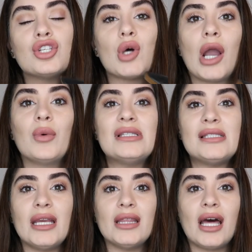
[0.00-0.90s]
So I would
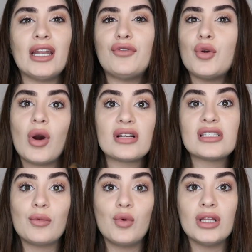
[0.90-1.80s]
say that if you are
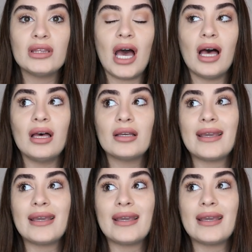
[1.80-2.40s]
someone that